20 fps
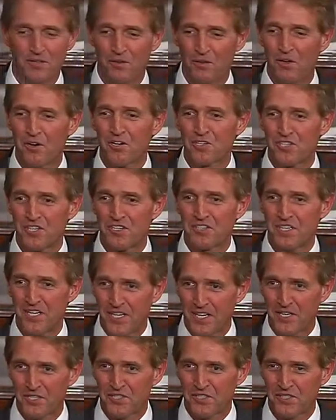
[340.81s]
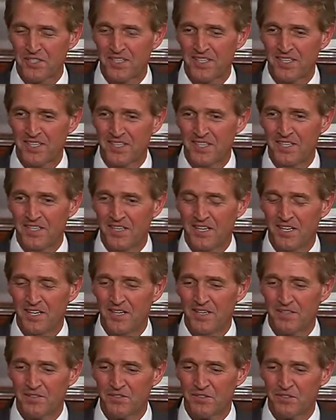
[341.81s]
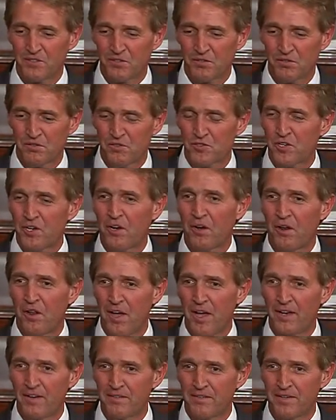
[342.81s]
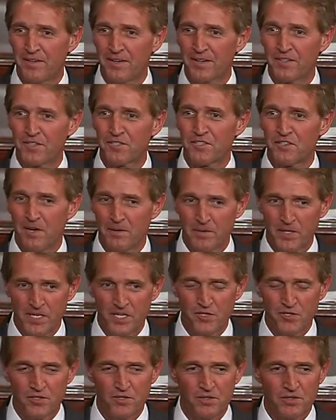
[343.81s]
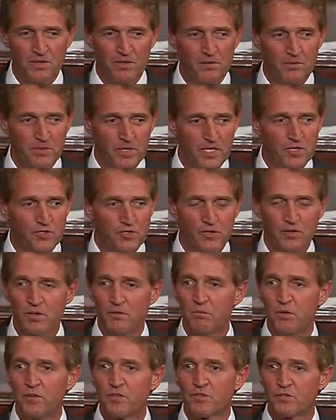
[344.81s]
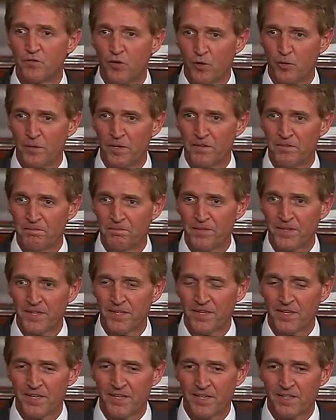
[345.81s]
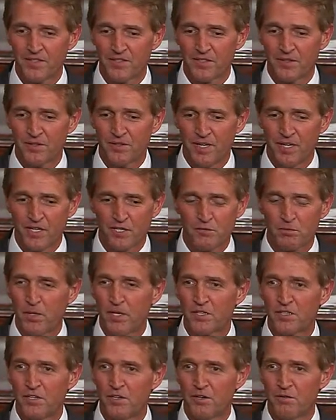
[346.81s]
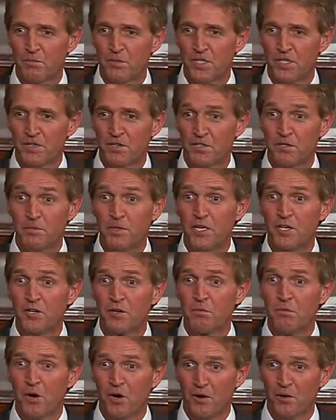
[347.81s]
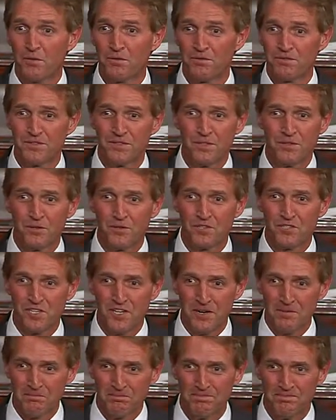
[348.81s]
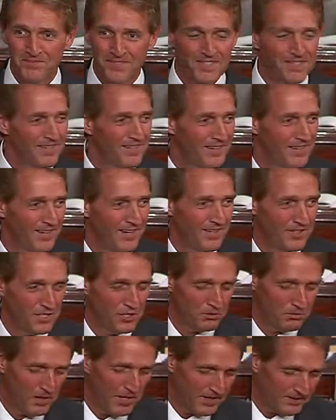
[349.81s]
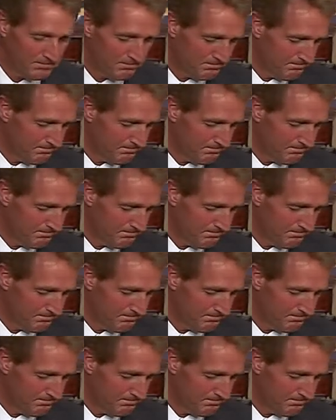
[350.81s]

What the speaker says: long as it takes, to shed a light on this nomination and to make sure it moves forward. So I expect to be here tomorrow to do the same. I yield back.